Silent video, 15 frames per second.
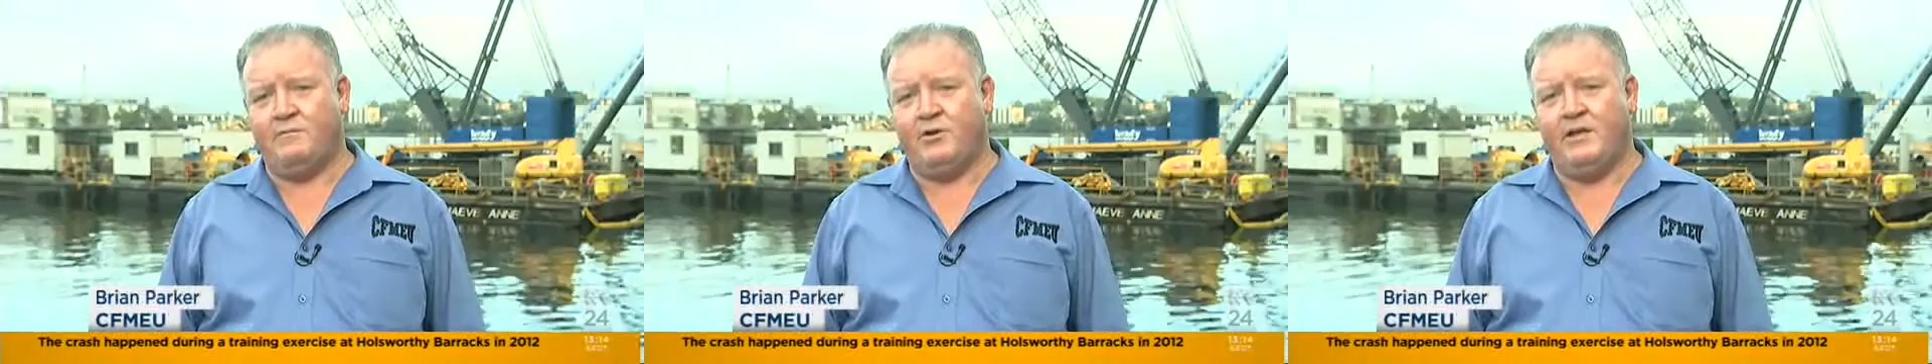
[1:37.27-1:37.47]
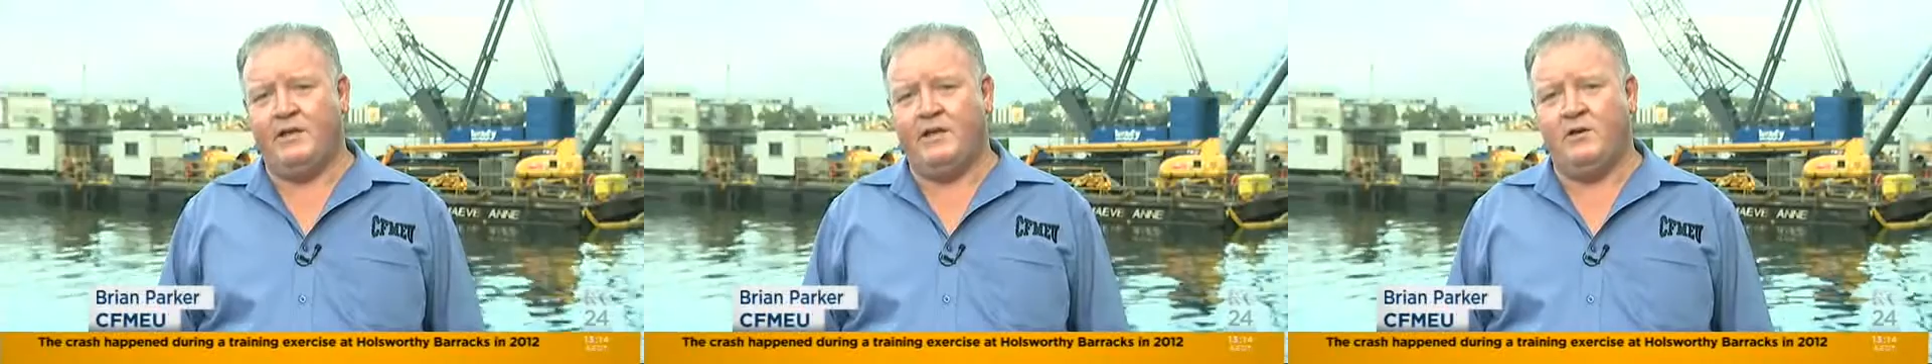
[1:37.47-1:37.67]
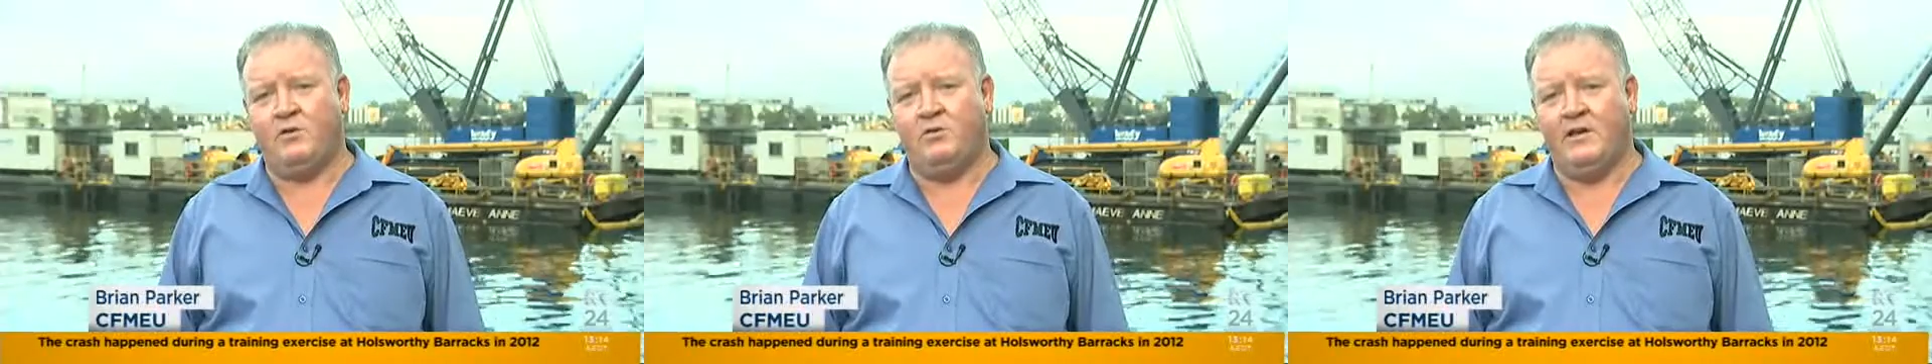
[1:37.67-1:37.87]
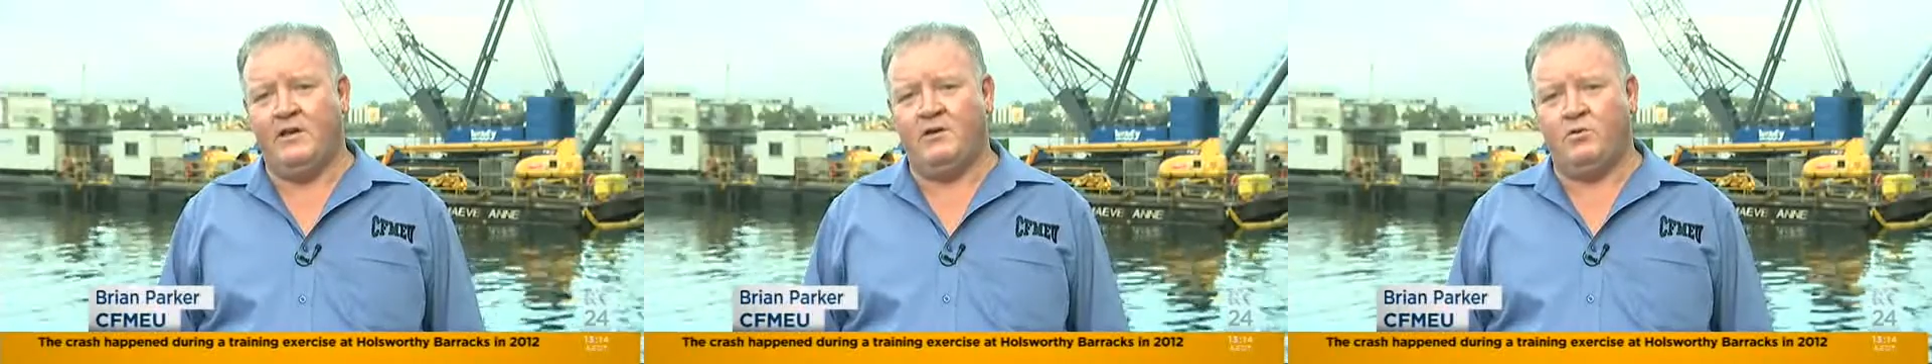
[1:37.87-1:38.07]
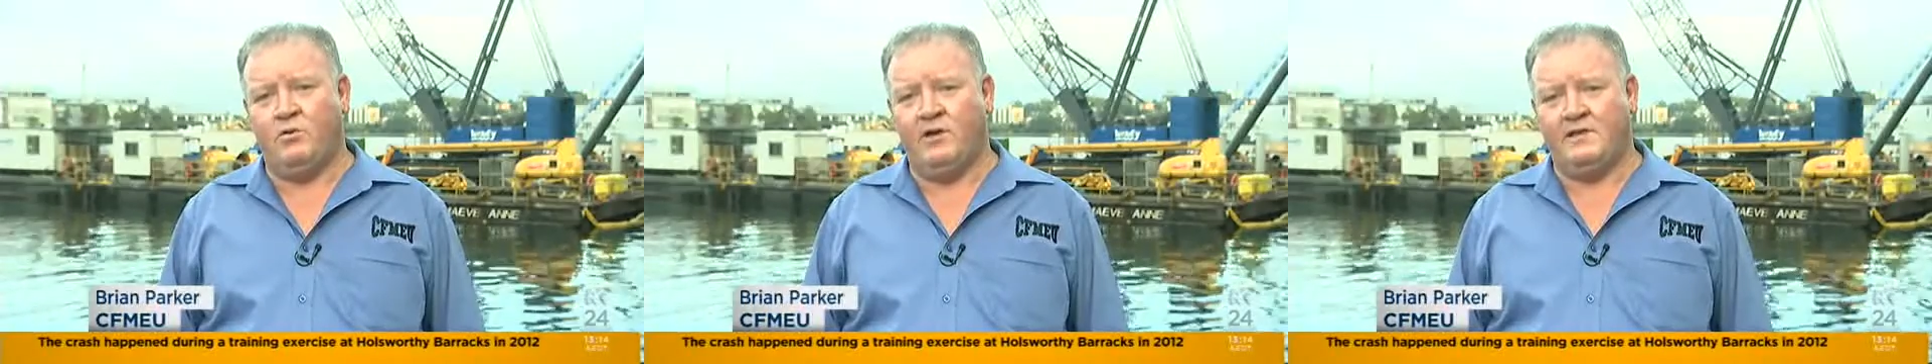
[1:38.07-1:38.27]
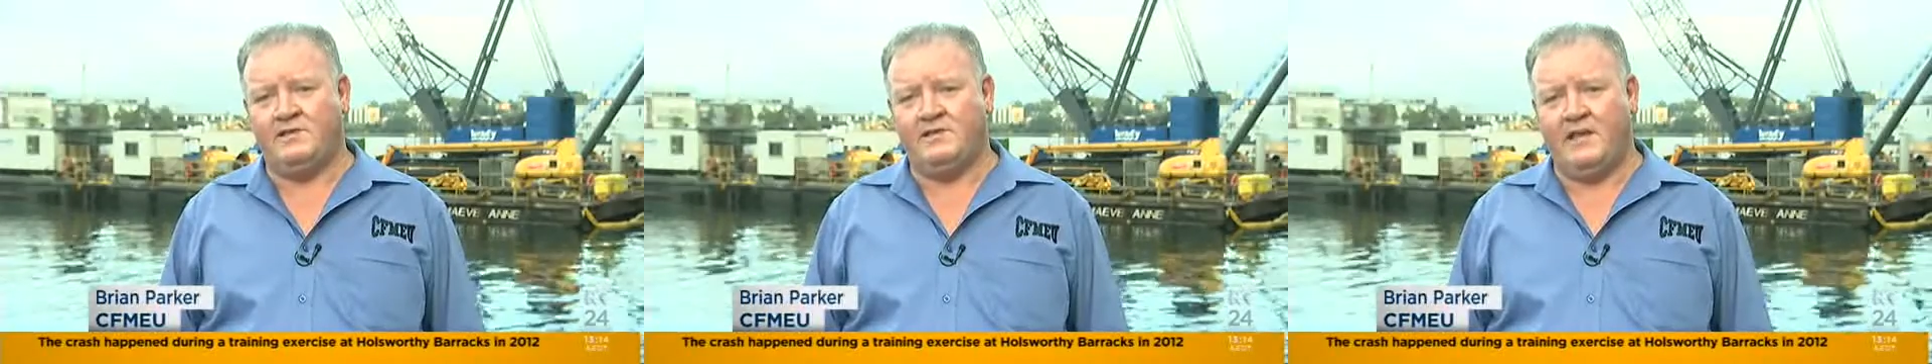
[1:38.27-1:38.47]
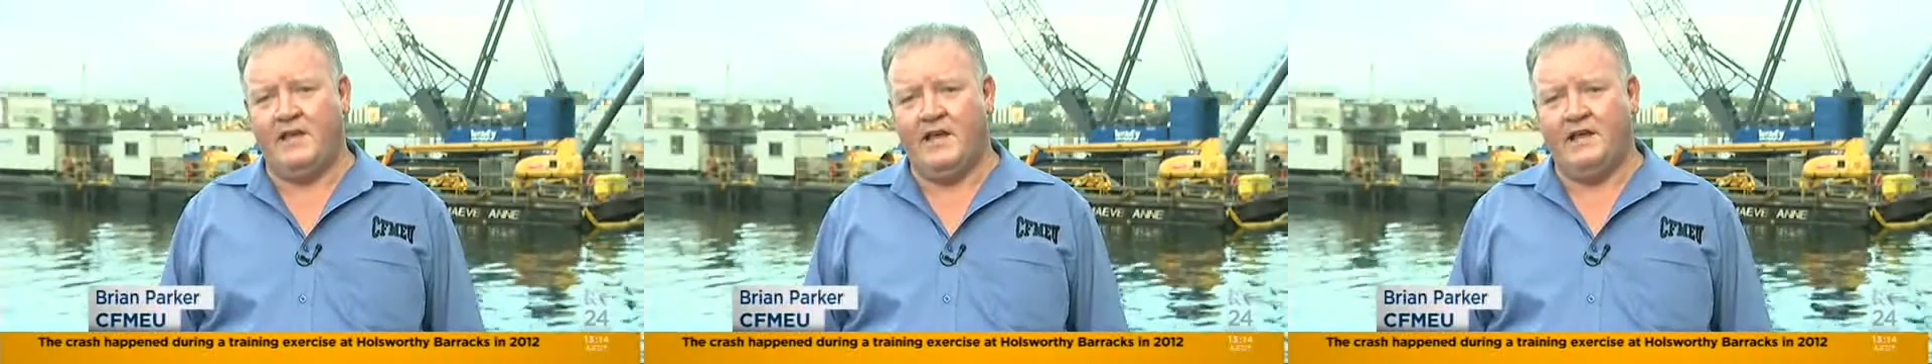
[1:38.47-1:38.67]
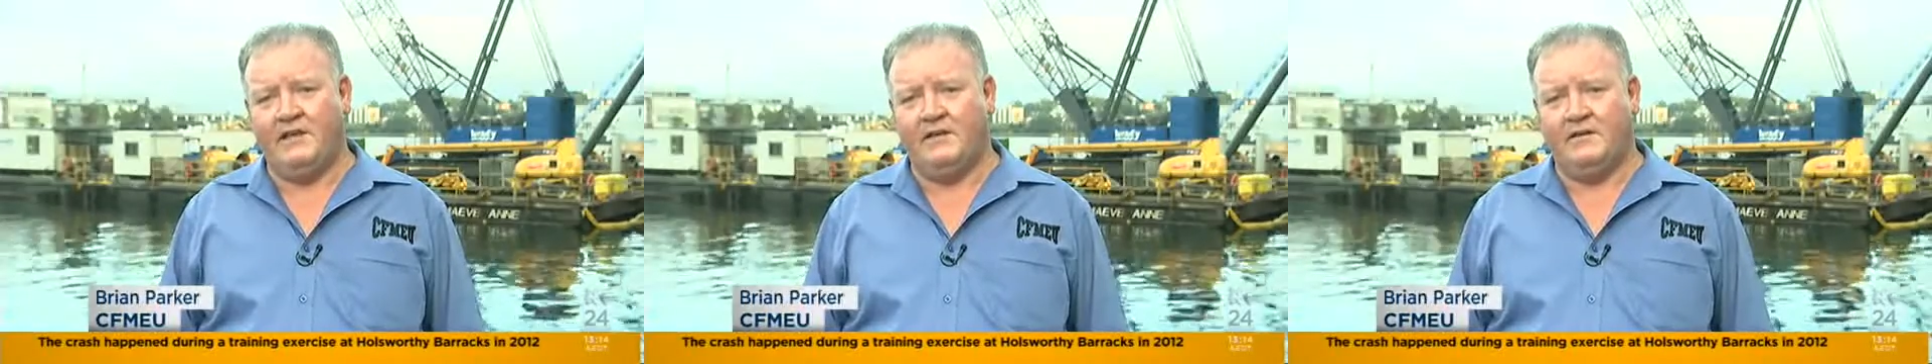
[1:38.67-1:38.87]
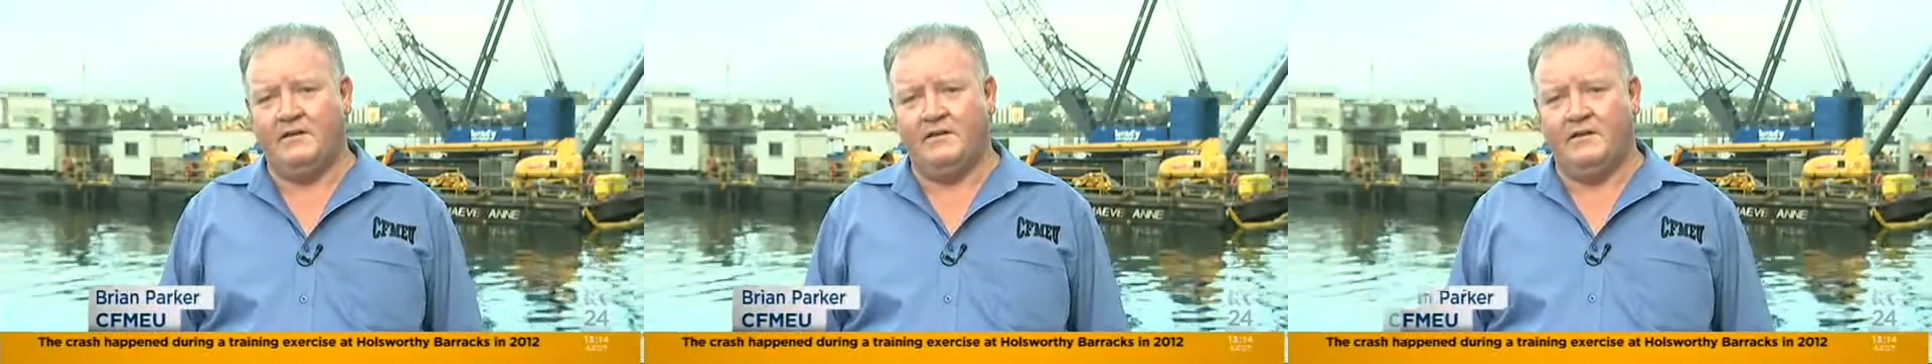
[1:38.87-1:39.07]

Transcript: been killed in Queensland